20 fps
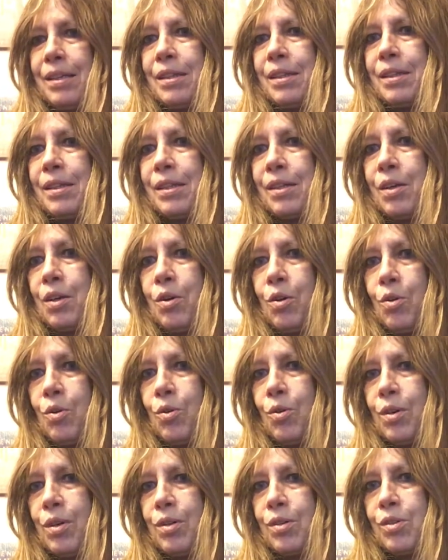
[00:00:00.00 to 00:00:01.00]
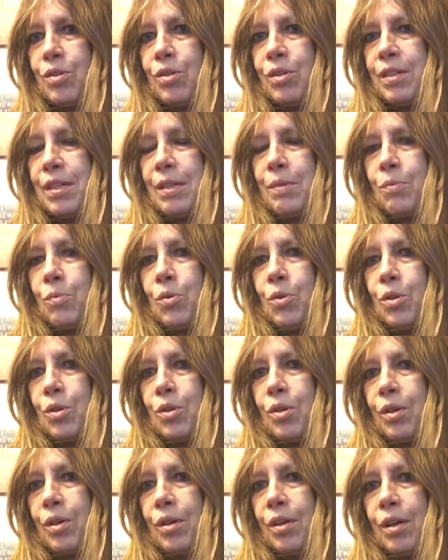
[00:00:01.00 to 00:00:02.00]
the cars that were
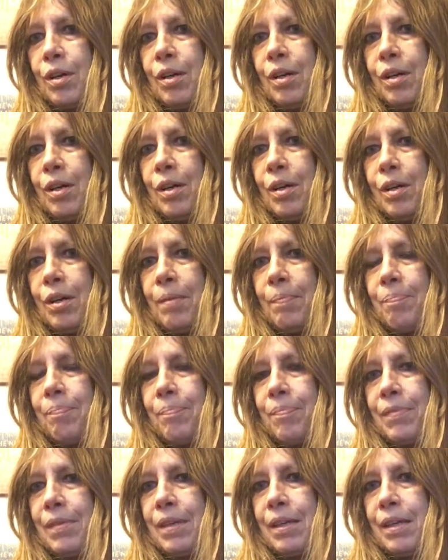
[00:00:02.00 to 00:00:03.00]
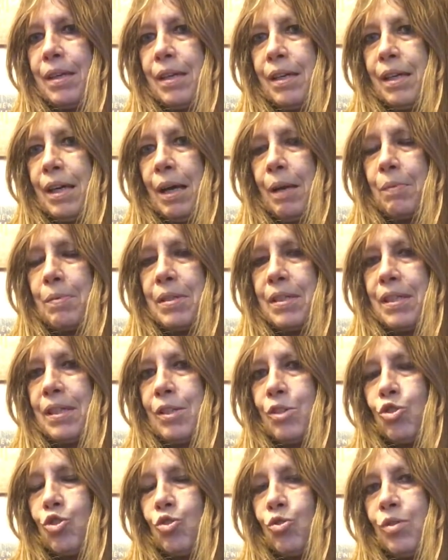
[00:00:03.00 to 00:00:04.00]
uh, I was in the
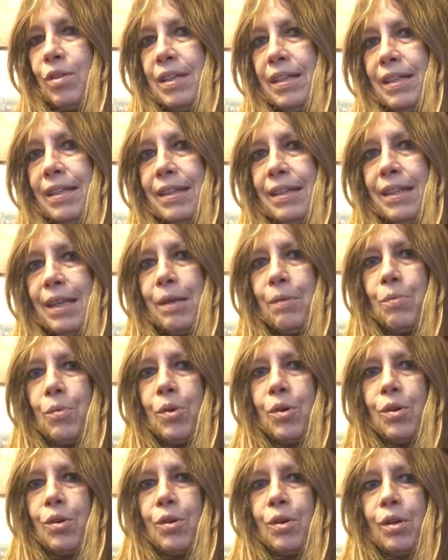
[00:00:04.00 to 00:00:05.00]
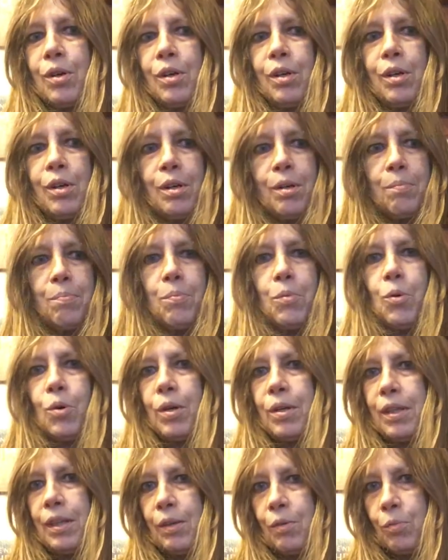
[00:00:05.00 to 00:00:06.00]
street. They were more
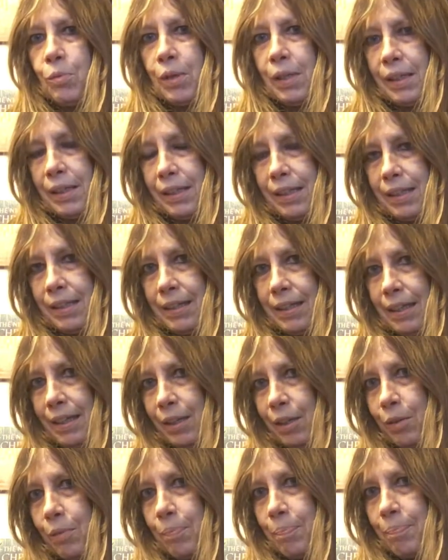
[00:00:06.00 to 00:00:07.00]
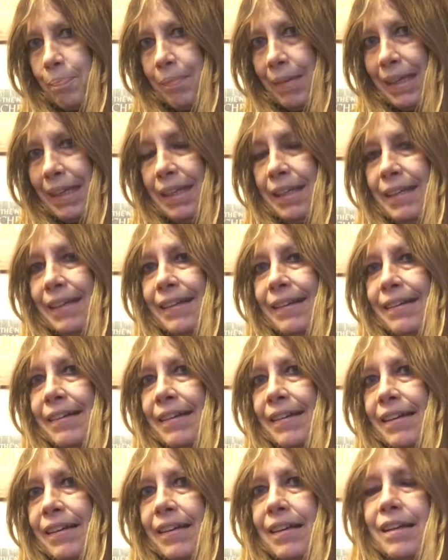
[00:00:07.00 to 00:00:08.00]
than willing to help me.
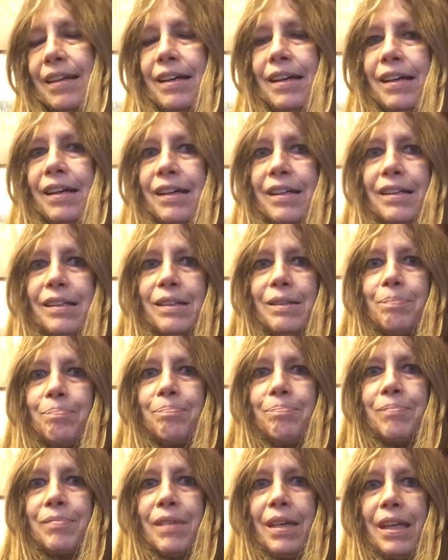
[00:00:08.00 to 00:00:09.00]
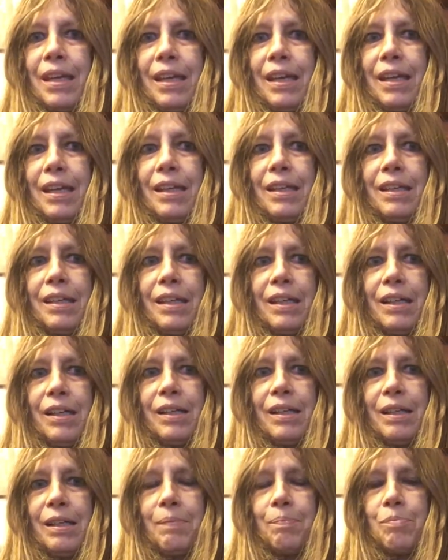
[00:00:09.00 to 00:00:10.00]
Um, and
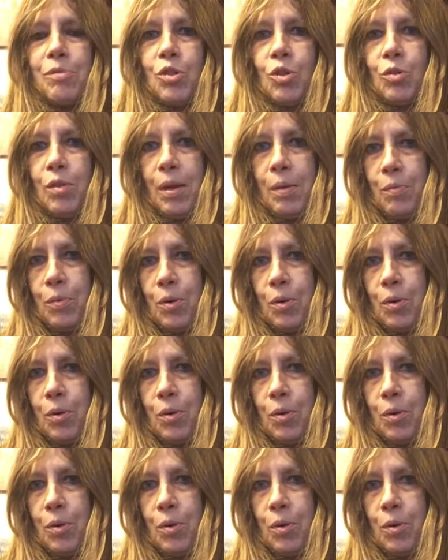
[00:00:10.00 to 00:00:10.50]
uh, so they were